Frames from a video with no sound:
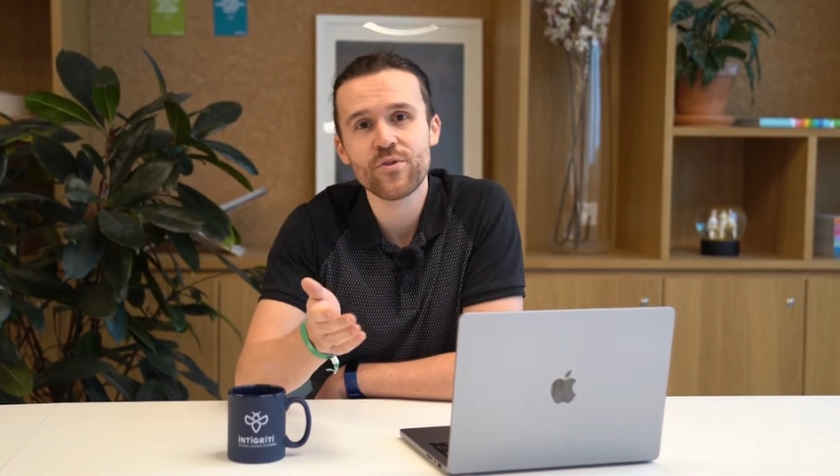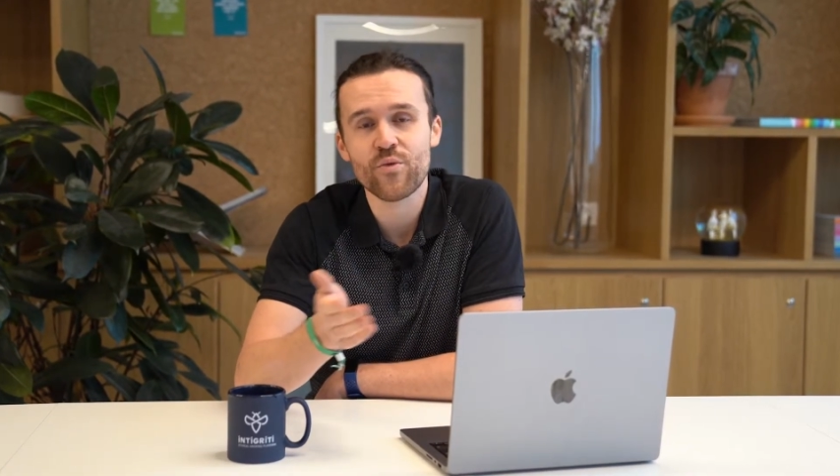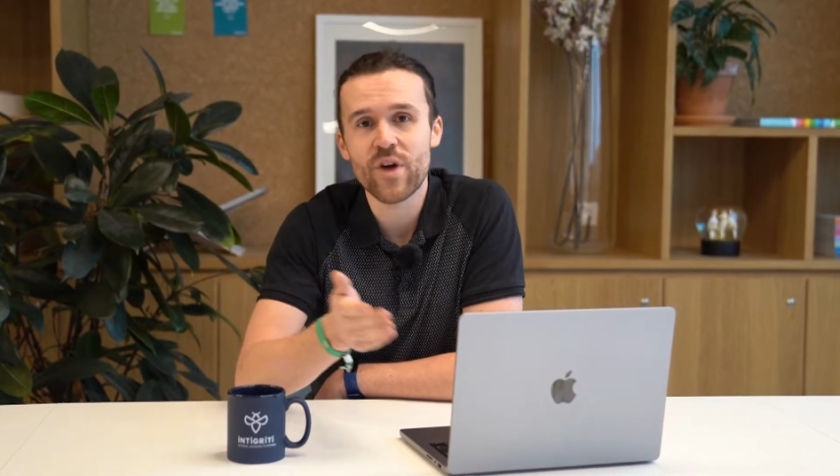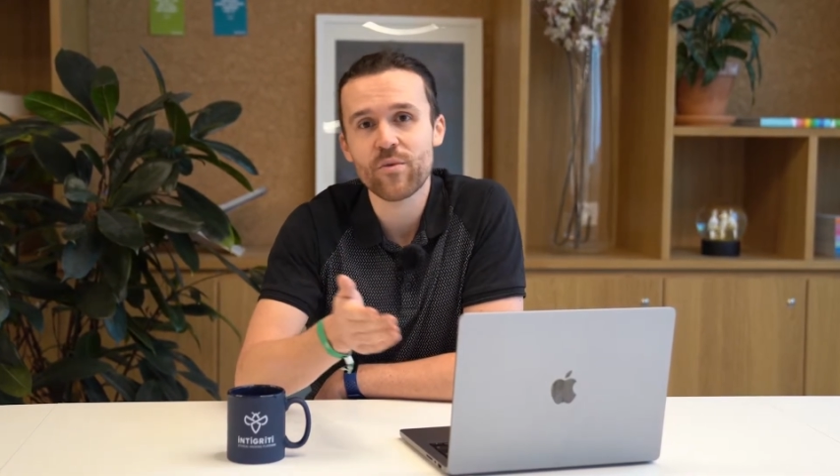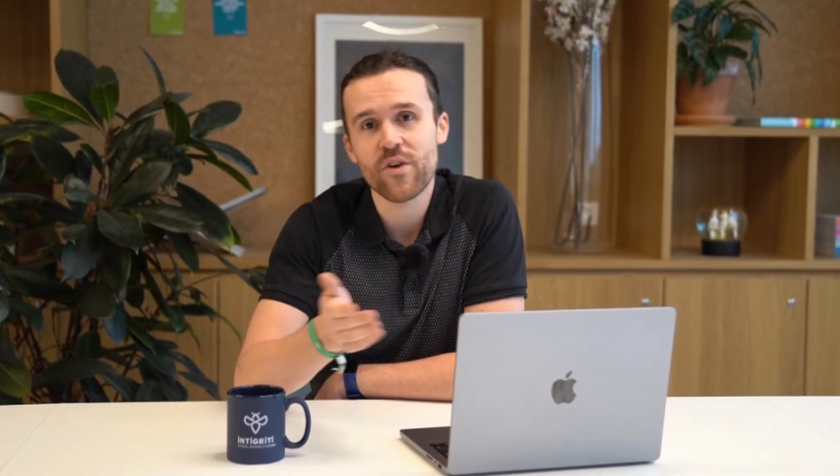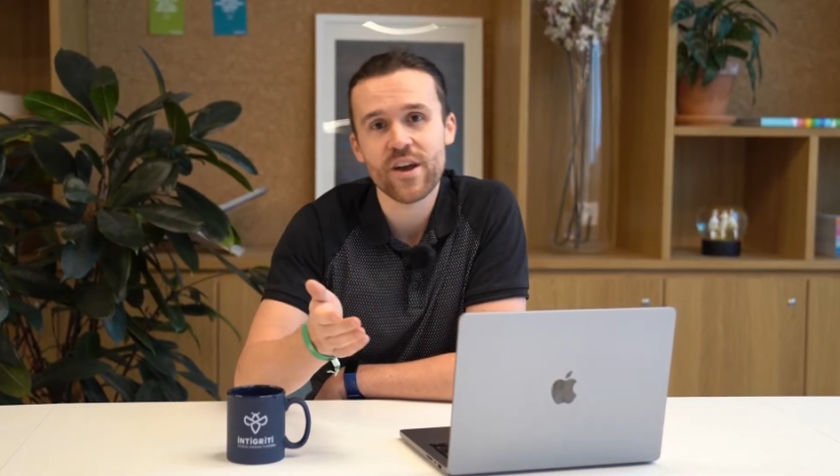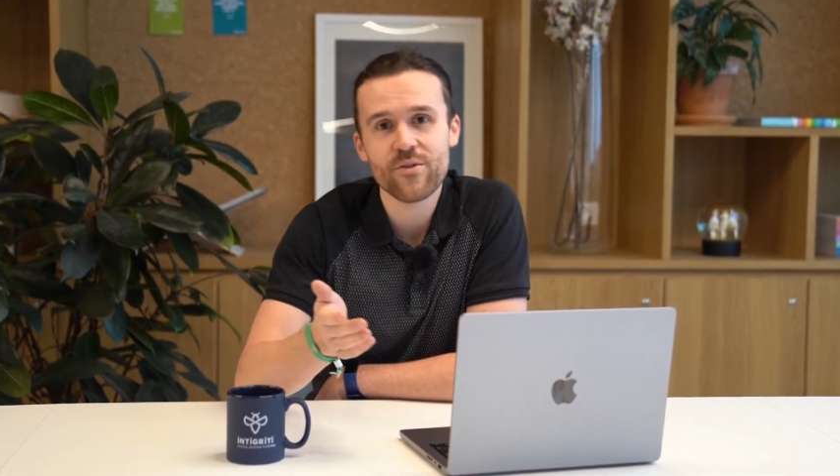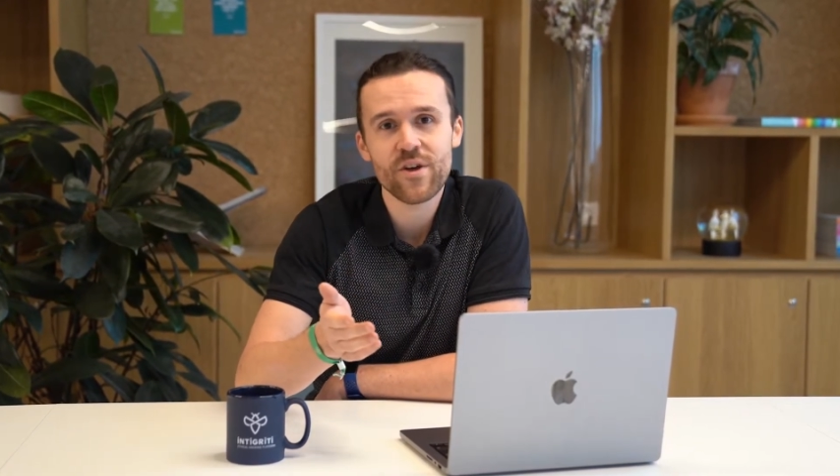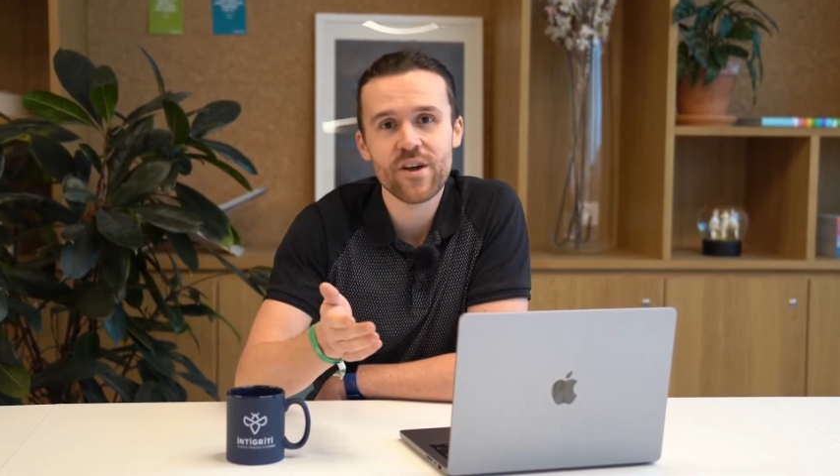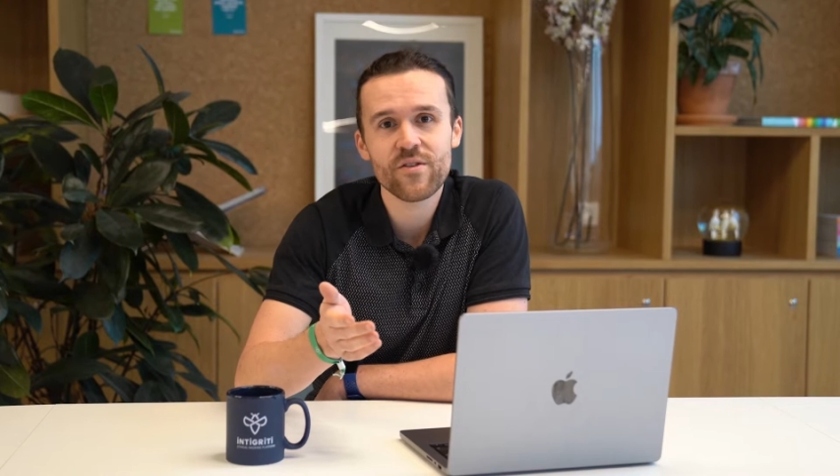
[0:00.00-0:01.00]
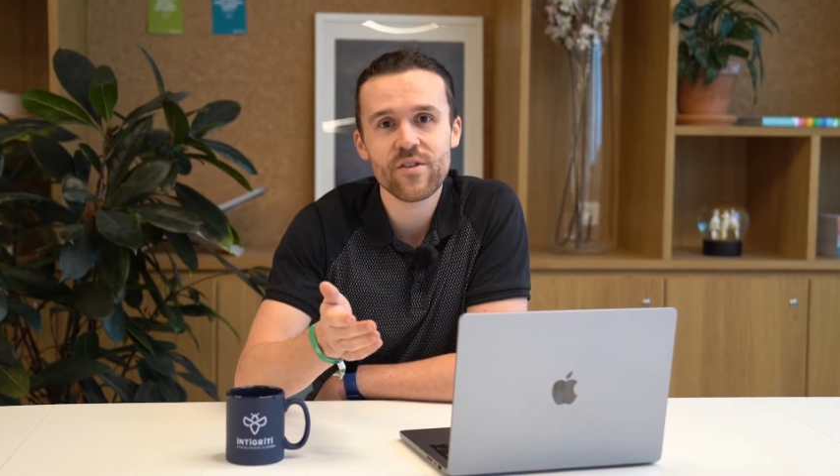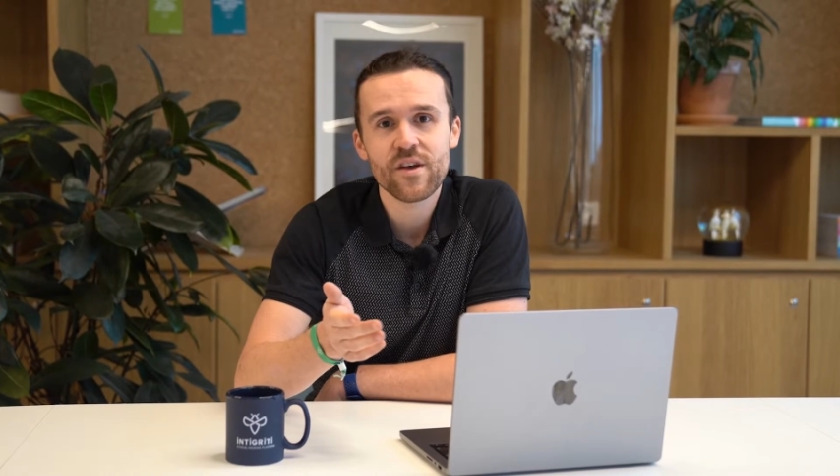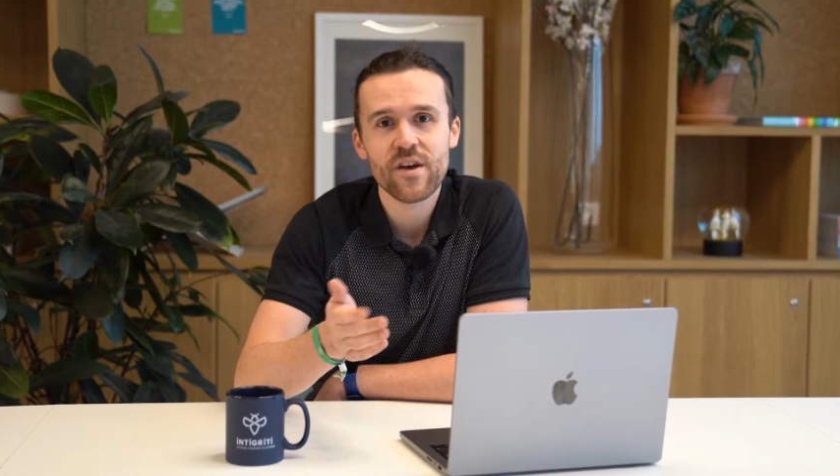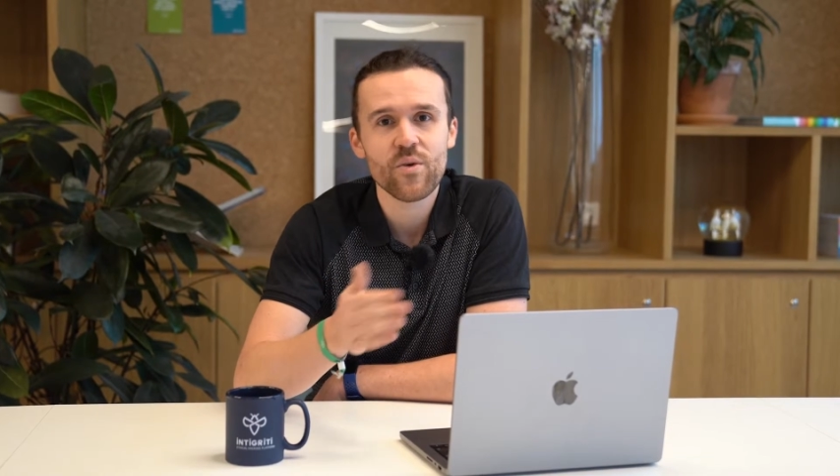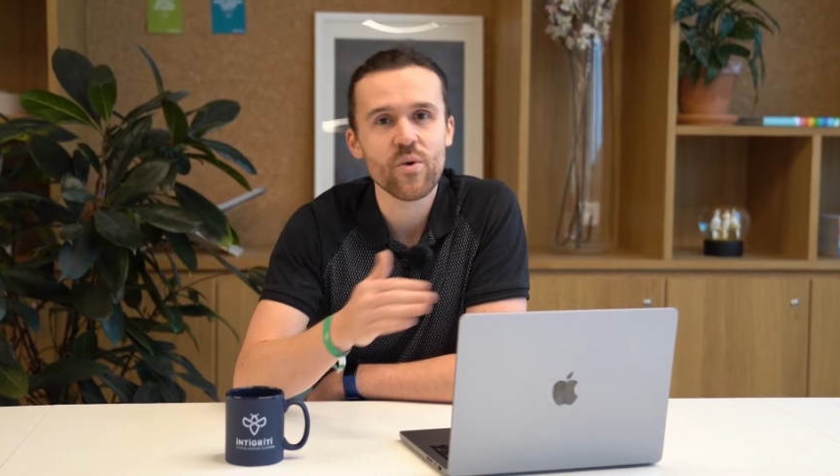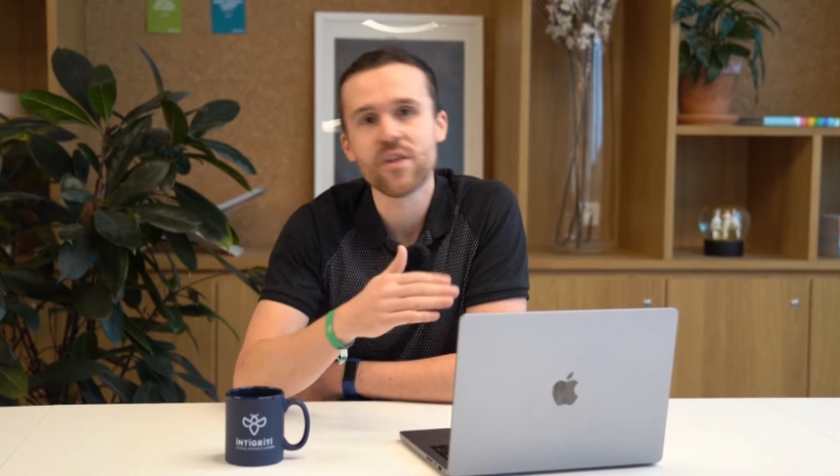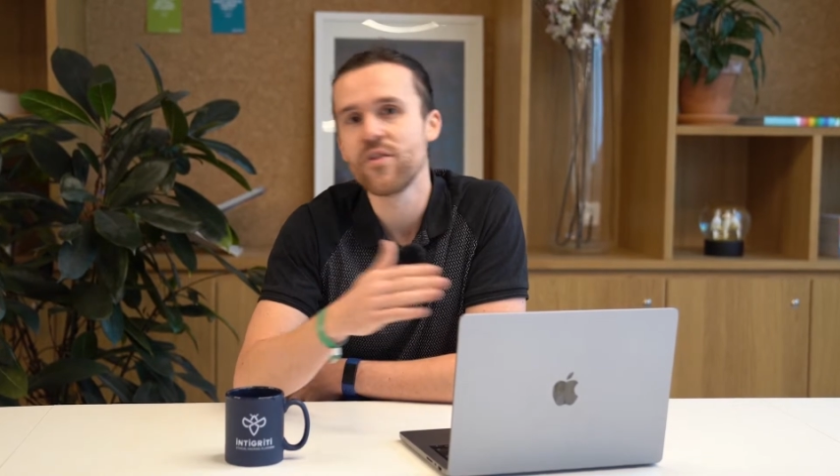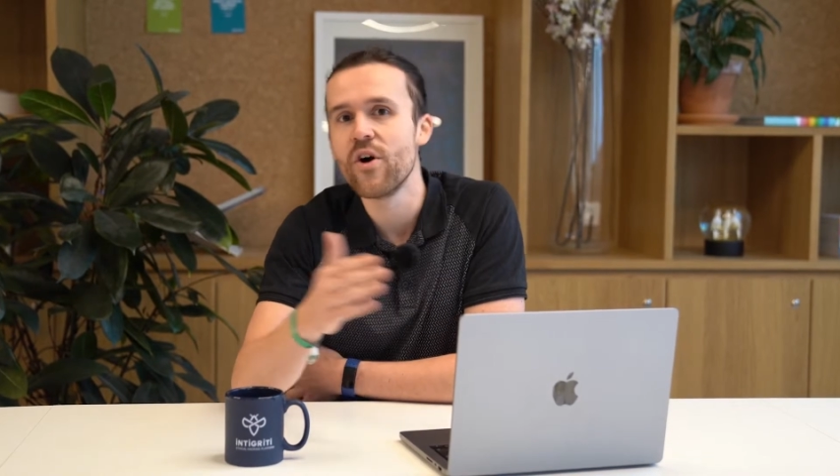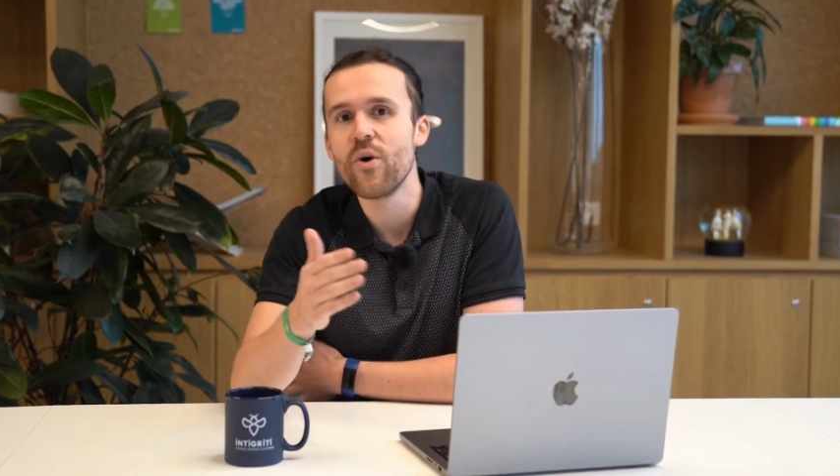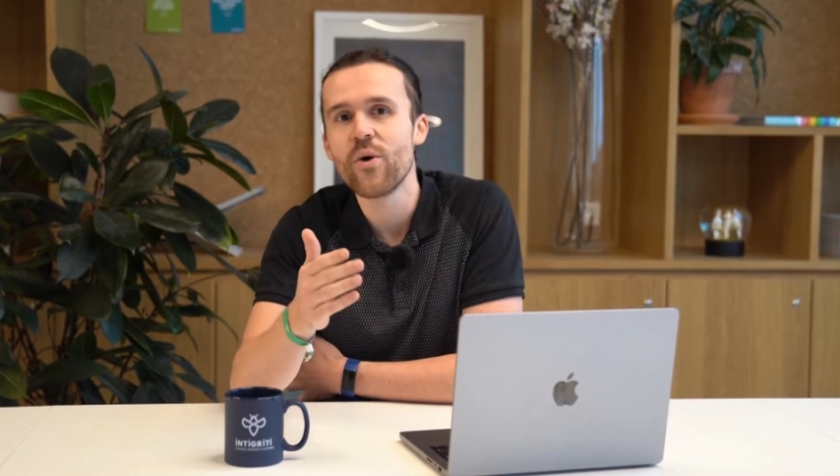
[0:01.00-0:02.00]
to wrap your head around? Well,
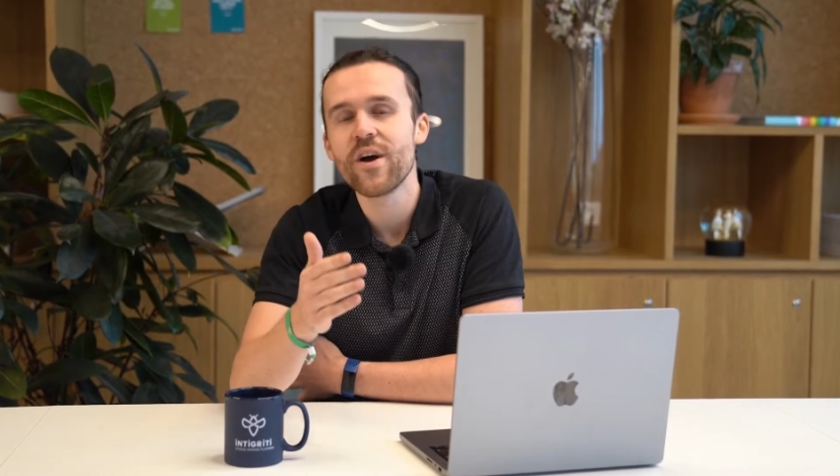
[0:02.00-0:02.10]
no.